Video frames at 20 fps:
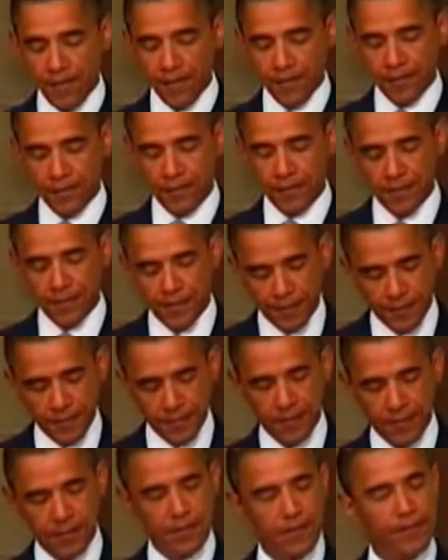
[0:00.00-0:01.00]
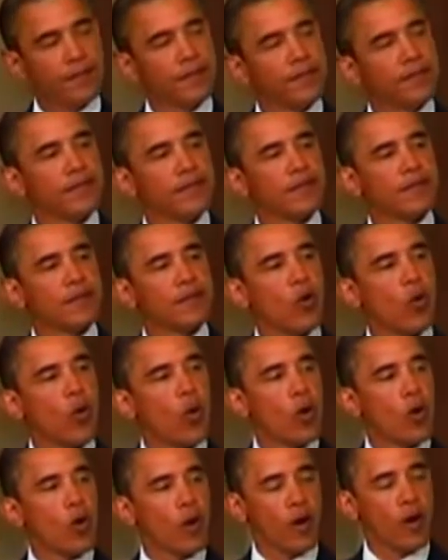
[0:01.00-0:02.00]
You gotta love
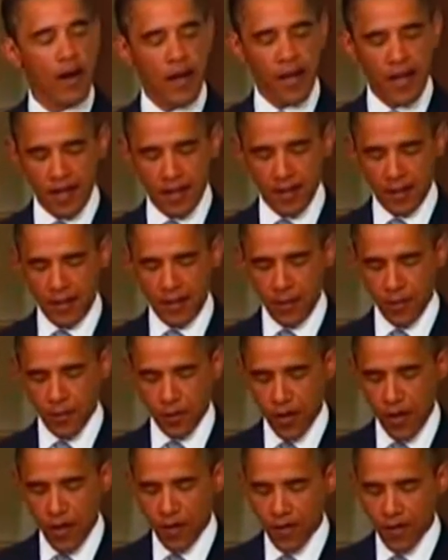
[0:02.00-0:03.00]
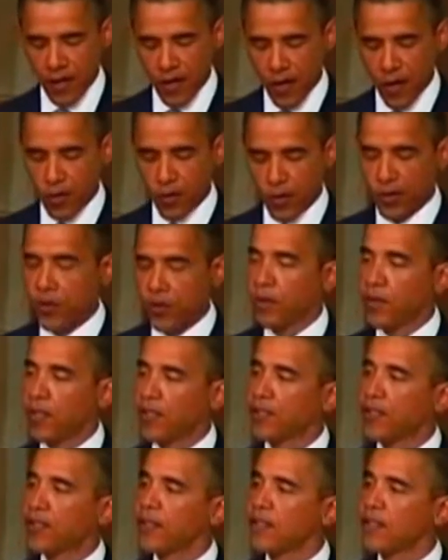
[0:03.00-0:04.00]
the one you're with.
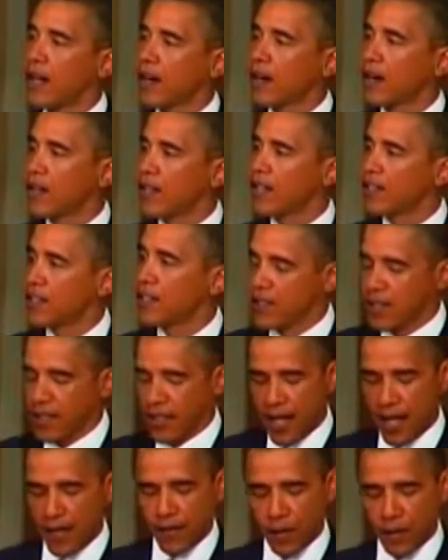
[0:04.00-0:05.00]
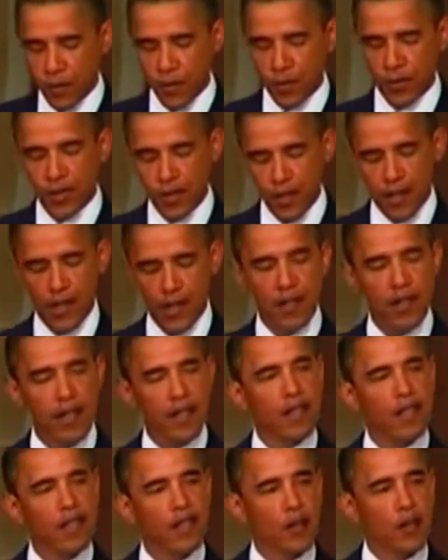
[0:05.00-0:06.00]
Some will remember
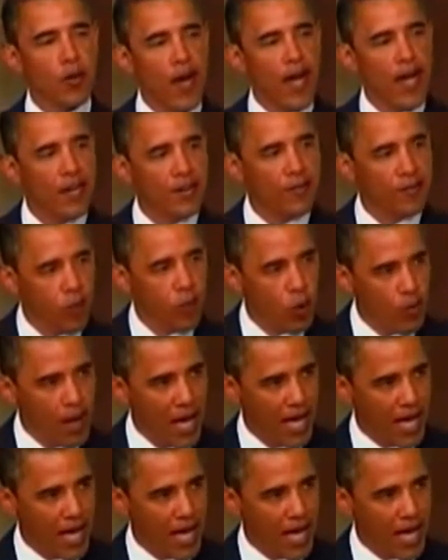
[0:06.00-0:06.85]
Ted Kennedy